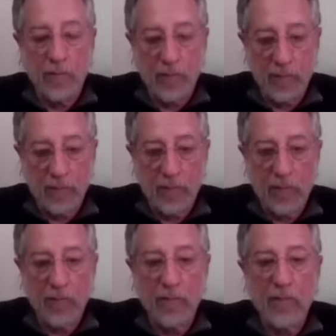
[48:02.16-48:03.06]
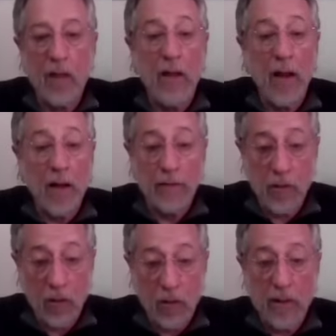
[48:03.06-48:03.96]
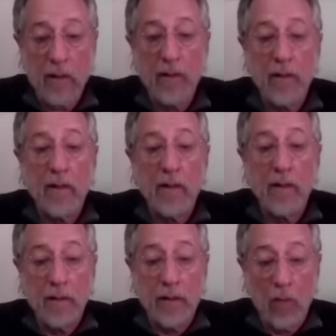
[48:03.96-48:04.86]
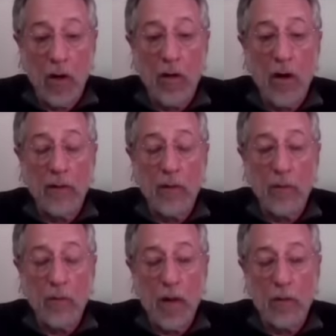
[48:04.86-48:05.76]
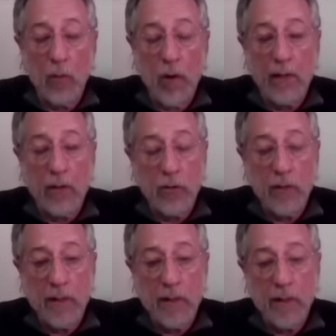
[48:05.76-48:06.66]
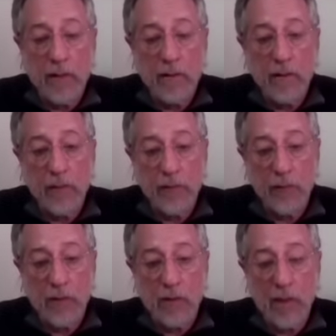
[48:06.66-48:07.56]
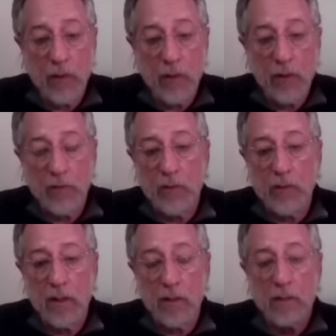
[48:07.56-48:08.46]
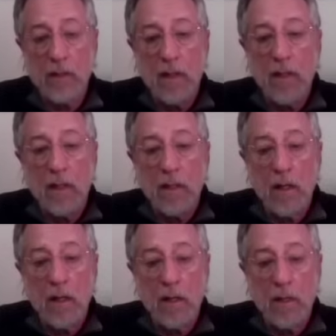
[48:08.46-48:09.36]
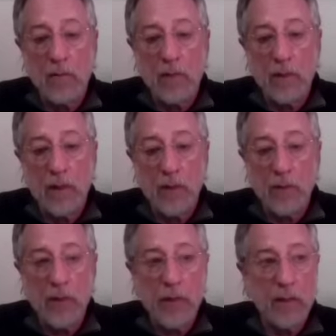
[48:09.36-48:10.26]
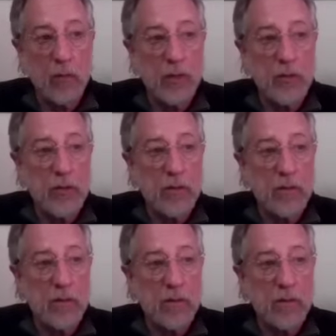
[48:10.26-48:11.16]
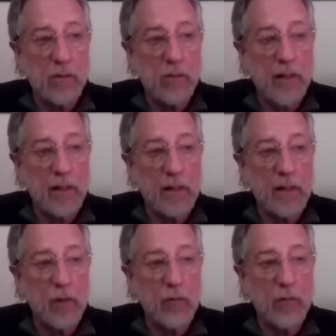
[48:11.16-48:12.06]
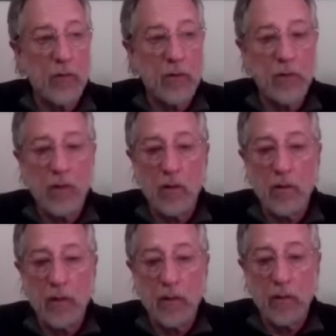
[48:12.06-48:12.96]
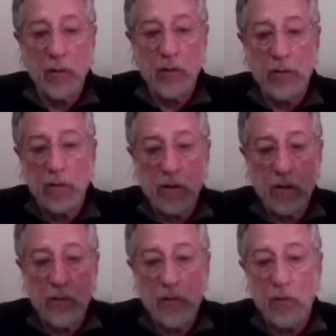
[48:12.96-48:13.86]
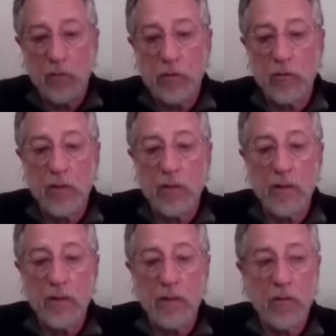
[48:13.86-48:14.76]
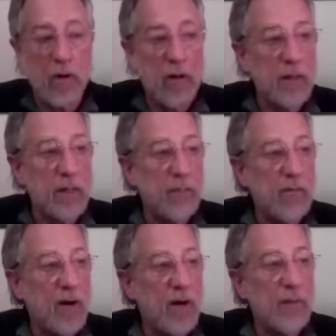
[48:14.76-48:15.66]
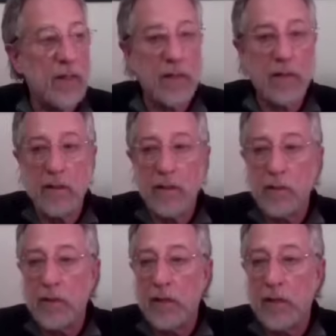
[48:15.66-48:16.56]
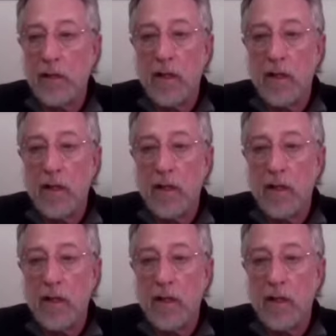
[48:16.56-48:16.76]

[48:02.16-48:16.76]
Mm-hmm. Yeah, totally. Well, on the on the way to India, the first time I went a few times, um, the airplane hit wind shears. We had a layover in Tokyo. It hit wind shears, and people were screaming and crying and vomiting on the airplane.